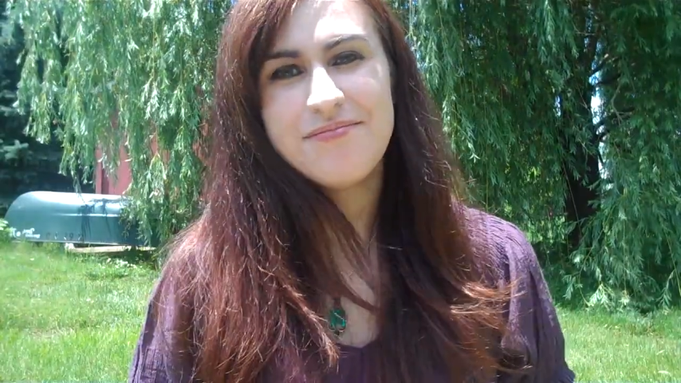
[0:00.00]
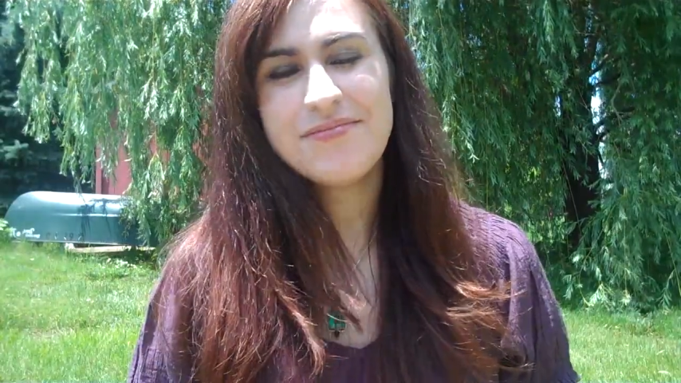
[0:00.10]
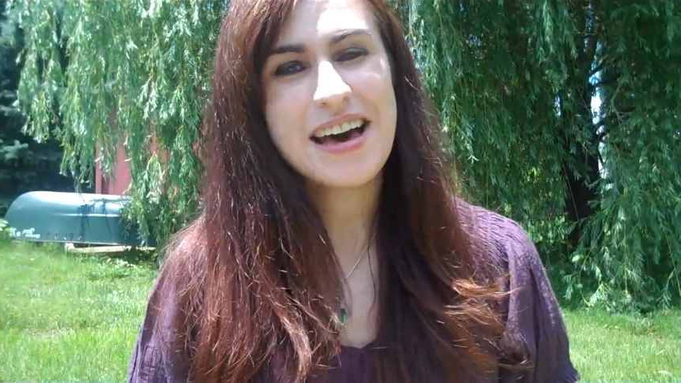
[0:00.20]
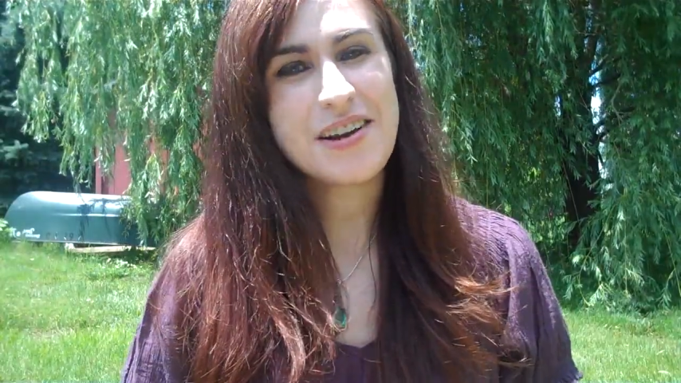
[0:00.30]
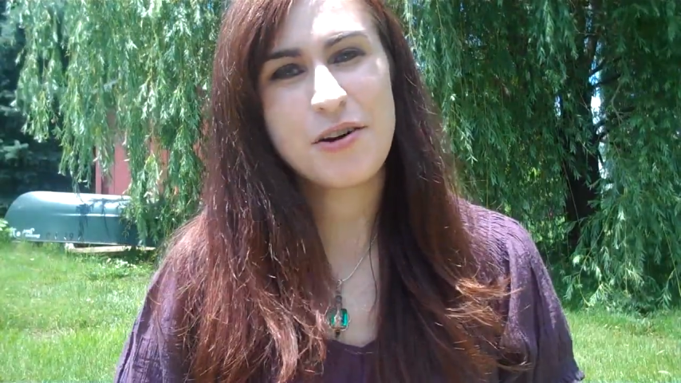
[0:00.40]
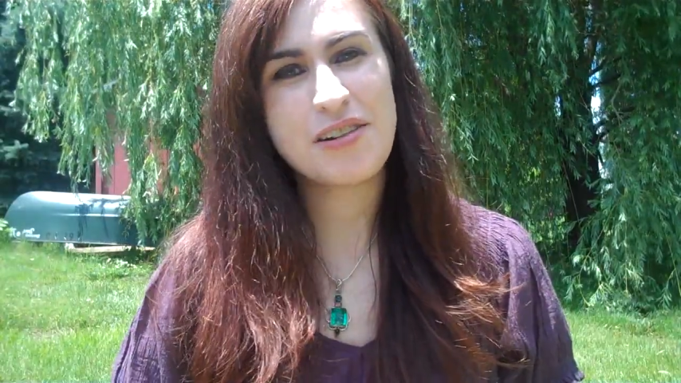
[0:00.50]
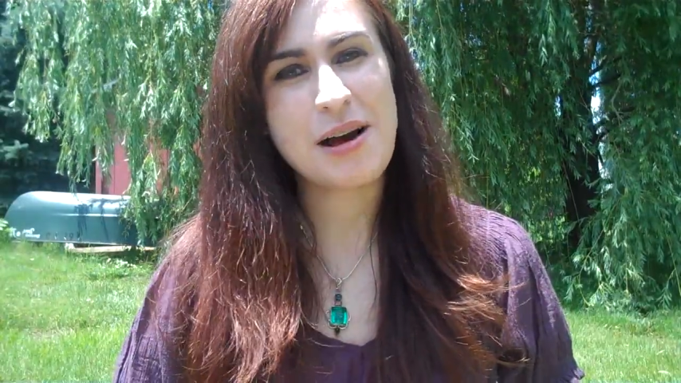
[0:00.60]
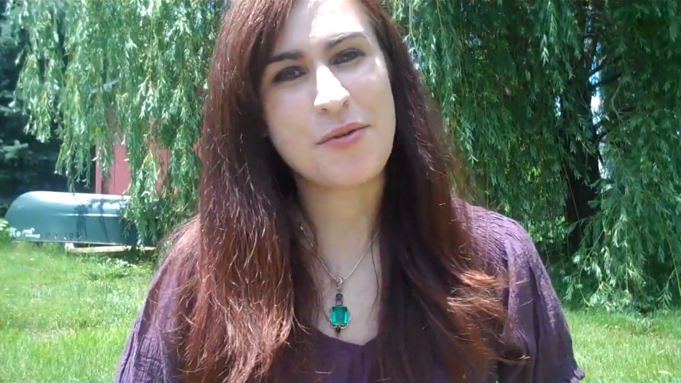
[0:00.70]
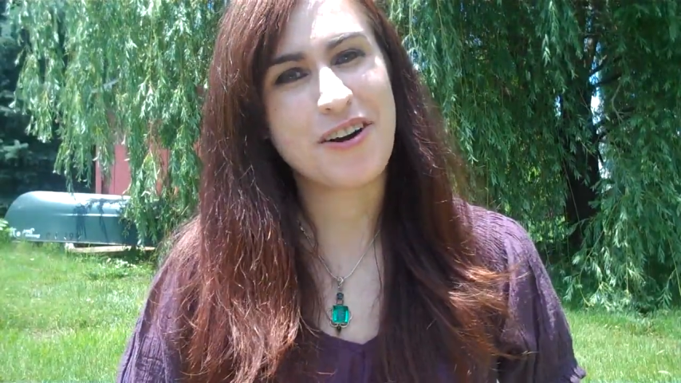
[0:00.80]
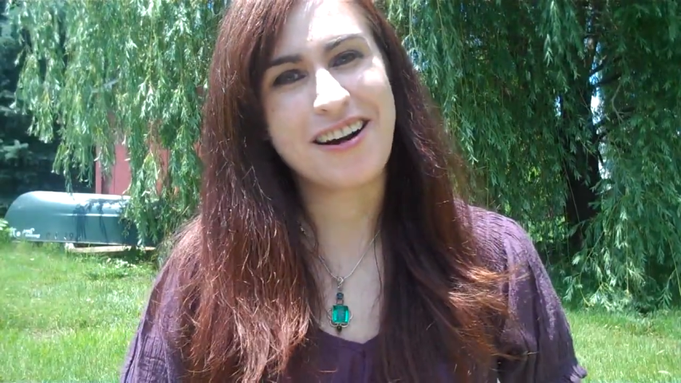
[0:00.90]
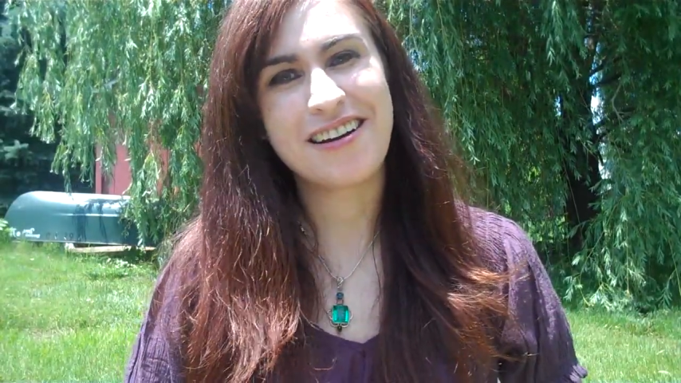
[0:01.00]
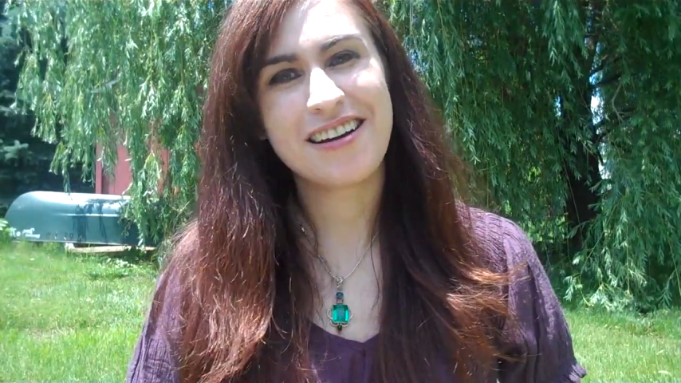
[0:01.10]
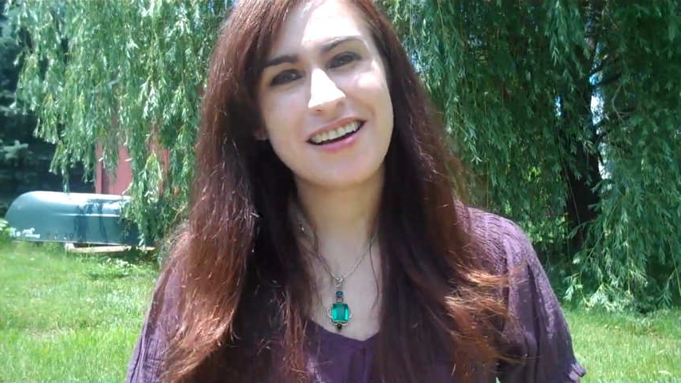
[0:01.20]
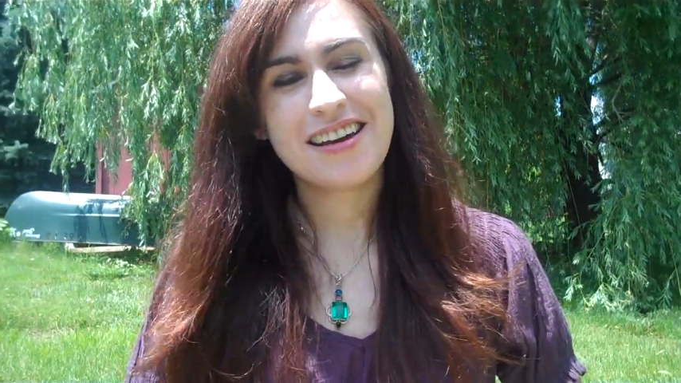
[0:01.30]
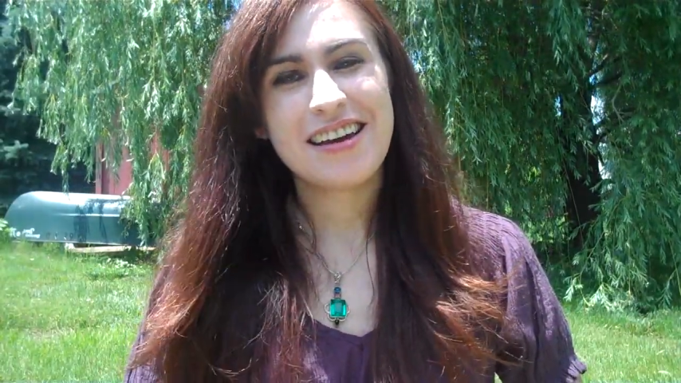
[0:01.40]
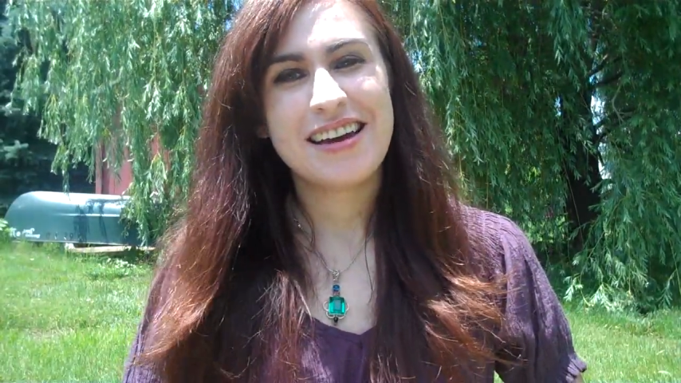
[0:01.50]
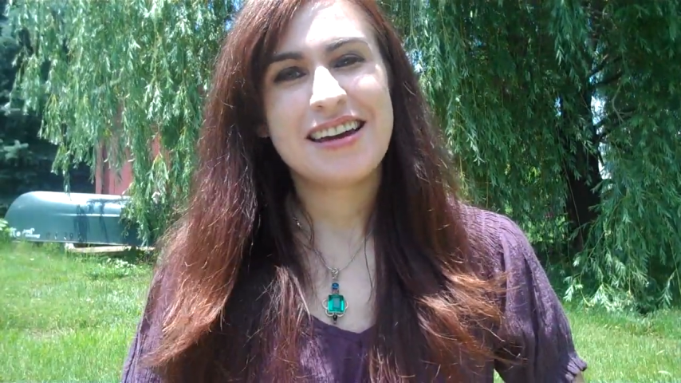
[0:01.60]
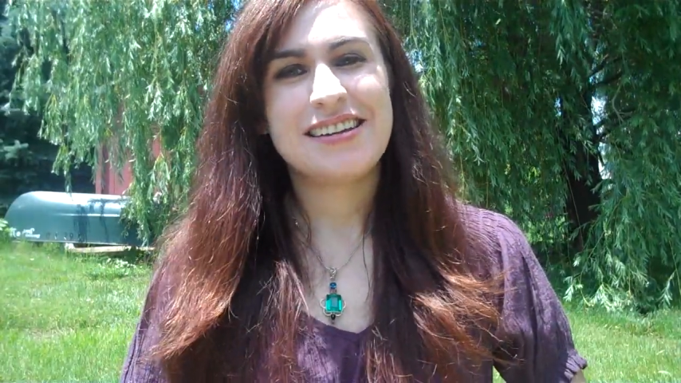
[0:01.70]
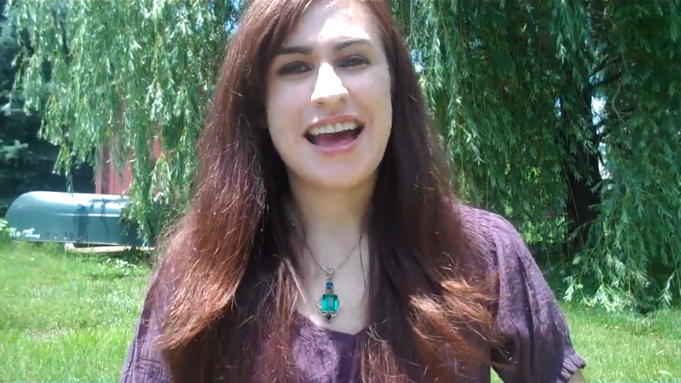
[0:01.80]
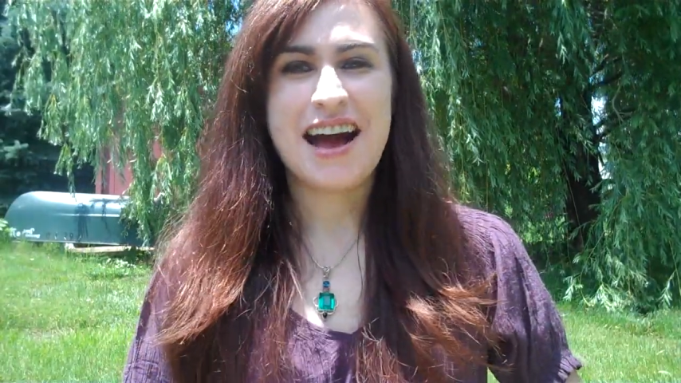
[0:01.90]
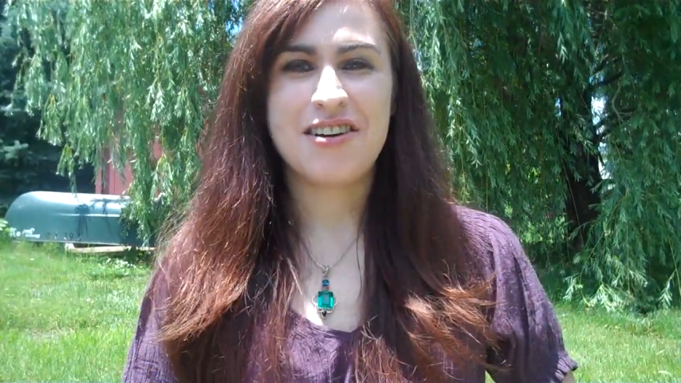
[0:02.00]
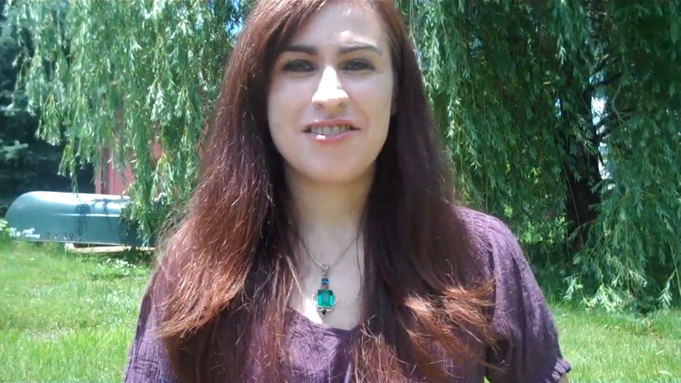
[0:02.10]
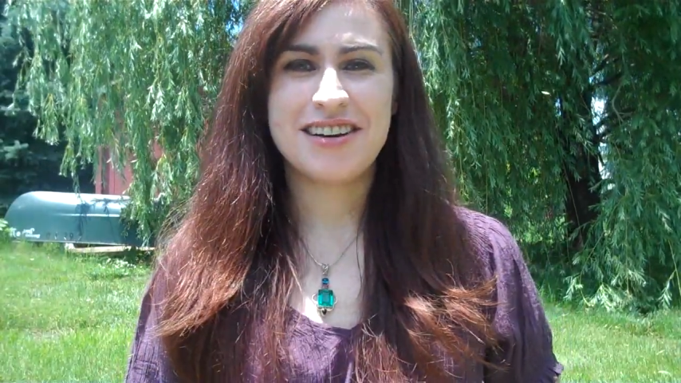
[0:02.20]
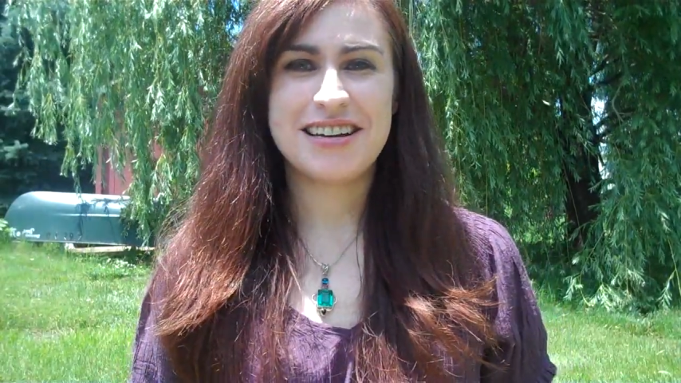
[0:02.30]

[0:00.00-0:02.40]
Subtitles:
Not a whole lot more. Now,